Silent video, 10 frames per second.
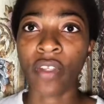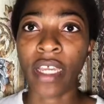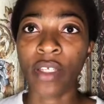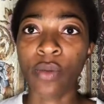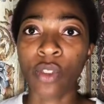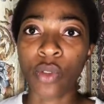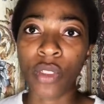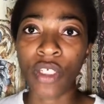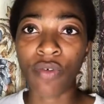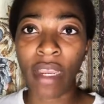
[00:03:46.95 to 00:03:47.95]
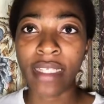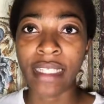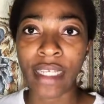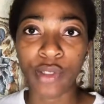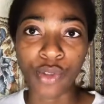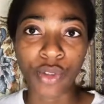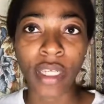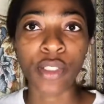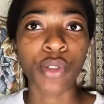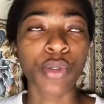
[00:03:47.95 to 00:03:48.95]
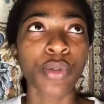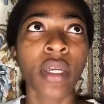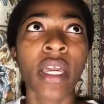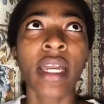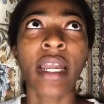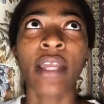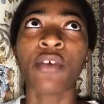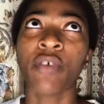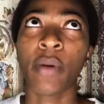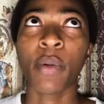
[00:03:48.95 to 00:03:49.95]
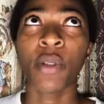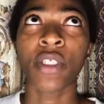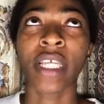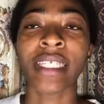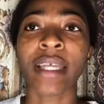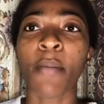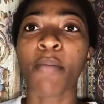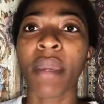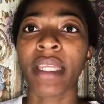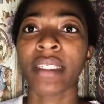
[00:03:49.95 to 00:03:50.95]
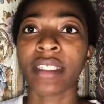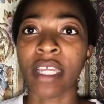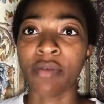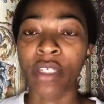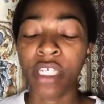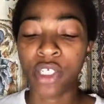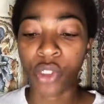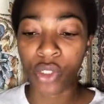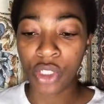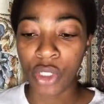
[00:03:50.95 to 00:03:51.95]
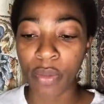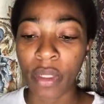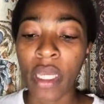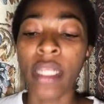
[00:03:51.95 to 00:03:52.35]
that it was only right that he tried to kind of apologize and mend their relationship.